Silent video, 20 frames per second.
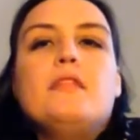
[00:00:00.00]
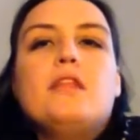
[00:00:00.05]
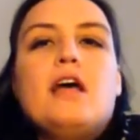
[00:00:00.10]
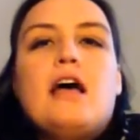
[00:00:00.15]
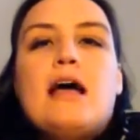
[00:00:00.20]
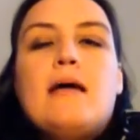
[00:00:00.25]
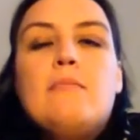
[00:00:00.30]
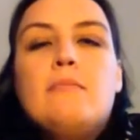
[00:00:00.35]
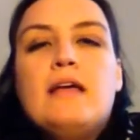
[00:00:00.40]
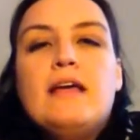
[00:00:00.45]

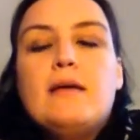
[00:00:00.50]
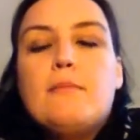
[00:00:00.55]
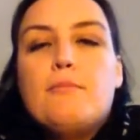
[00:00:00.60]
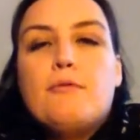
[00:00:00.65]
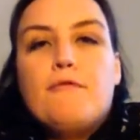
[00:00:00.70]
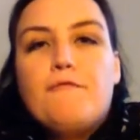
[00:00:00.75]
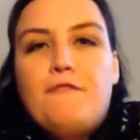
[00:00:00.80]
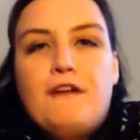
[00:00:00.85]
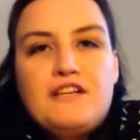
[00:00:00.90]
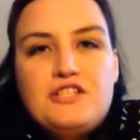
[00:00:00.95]
I'm like a
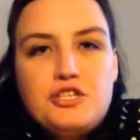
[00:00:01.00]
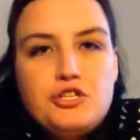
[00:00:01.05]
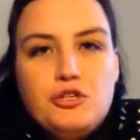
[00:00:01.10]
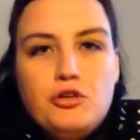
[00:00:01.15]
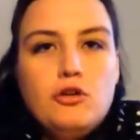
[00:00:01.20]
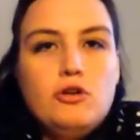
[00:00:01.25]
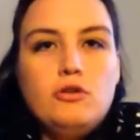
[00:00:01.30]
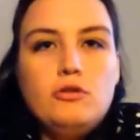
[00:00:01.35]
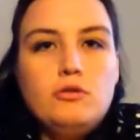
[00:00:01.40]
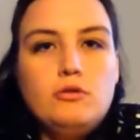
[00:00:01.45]

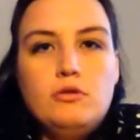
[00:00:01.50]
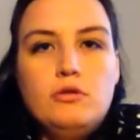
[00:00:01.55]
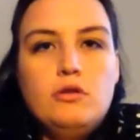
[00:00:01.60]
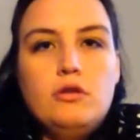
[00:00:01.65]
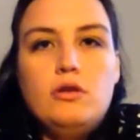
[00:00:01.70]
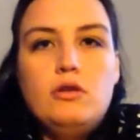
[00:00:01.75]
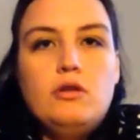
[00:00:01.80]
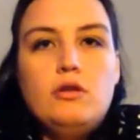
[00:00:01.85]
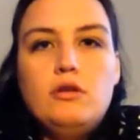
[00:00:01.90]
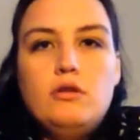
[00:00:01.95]
professional
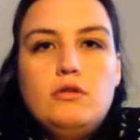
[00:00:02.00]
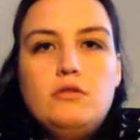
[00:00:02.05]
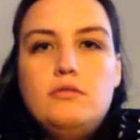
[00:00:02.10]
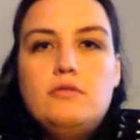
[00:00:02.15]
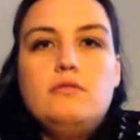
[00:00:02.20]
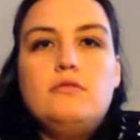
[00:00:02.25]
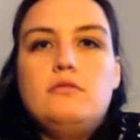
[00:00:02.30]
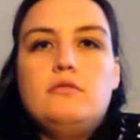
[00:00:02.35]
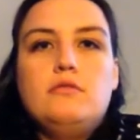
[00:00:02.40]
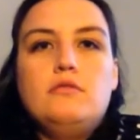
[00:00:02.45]

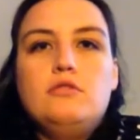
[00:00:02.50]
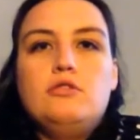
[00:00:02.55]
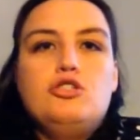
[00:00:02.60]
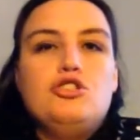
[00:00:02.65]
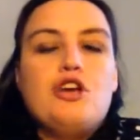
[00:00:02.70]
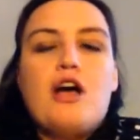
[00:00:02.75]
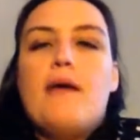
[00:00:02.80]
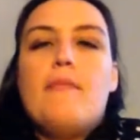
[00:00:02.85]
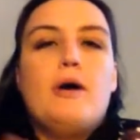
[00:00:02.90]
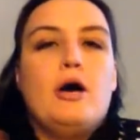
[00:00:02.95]

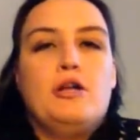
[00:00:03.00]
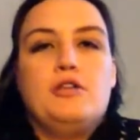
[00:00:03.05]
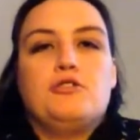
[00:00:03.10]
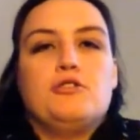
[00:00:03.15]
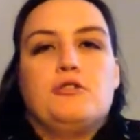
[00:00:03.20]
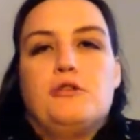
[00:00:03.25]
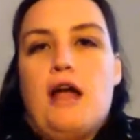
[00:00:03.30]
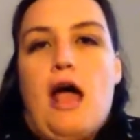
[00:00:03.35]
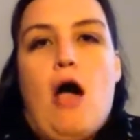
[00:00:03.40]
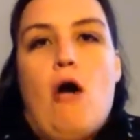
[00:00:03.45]
job
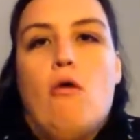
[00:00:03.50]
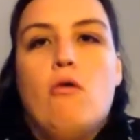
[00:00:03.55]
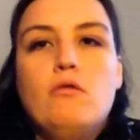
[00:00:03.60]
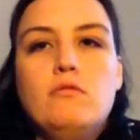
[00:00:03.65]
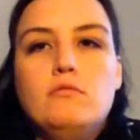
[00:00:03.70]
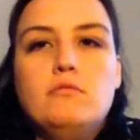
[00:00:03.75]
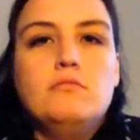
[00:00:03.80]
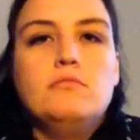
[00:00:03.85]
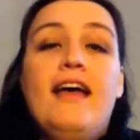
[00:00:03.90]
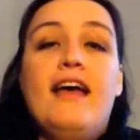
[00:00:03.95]
hunter now,
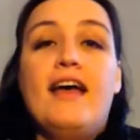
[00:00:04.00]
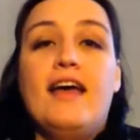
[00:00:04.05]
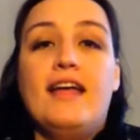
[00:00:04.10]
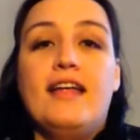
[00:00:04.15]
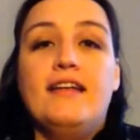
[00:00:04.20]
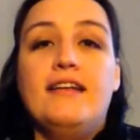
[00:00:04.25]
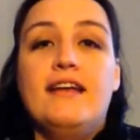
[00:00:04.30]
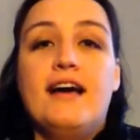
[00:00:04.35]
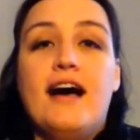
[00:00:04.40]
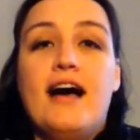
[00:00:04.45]

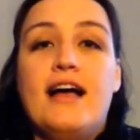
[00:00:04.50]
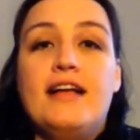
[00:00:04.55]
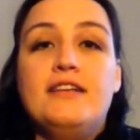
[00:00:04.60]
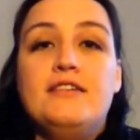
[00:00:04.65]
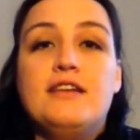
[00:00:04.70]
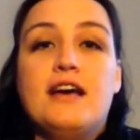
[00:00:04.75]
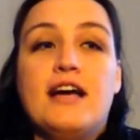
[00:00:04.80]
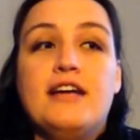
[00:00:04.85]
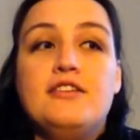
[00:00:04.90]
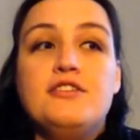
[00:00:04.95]
and
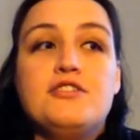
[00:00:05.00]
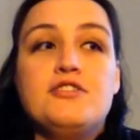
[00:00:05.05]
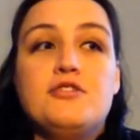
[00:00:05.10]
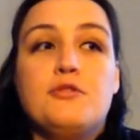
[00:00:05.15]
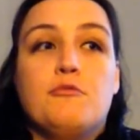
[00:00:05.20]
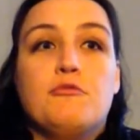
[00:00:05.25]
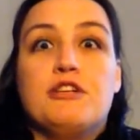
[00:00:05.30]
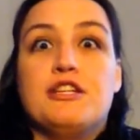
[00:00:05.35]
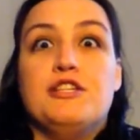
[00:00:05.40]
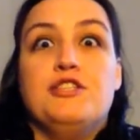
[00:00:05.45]
I just
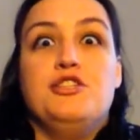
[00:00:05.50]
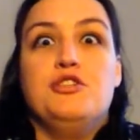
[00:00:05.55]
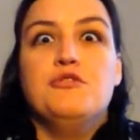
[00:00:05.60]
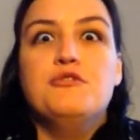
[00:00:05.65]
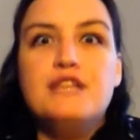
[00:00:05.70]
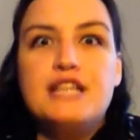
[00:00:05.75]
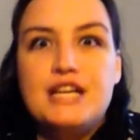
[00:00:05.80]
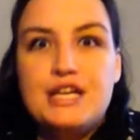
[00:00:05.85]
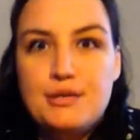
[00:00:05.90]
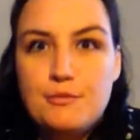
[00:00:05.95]
don't want to
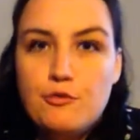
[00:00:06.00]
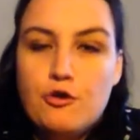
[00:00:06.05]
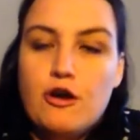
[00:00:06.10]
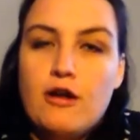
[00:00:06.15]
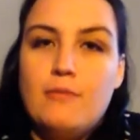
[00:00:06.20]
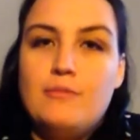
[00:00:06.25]
do it anymore.